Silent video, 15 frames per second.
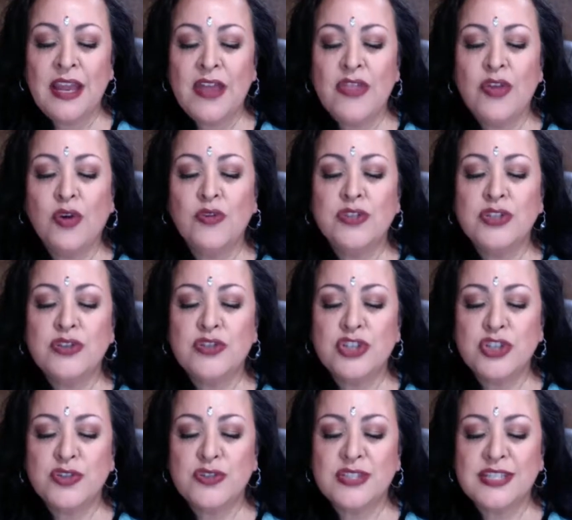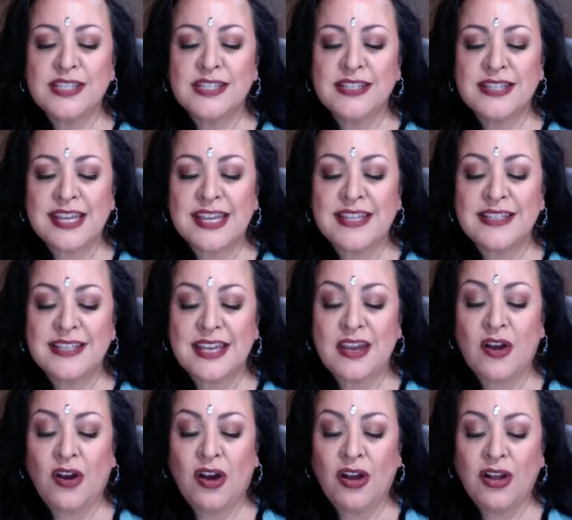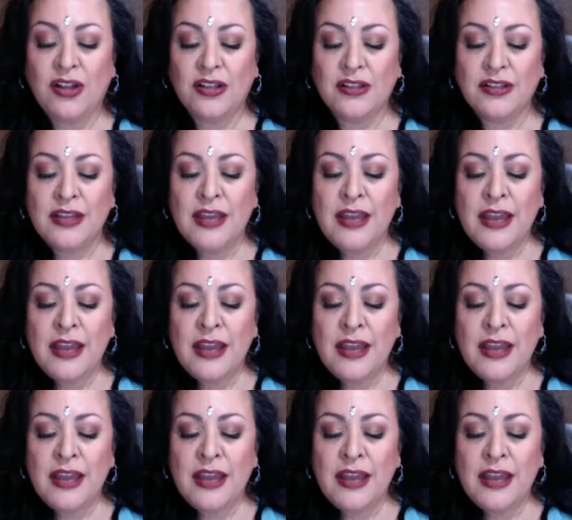Those who choose to see all.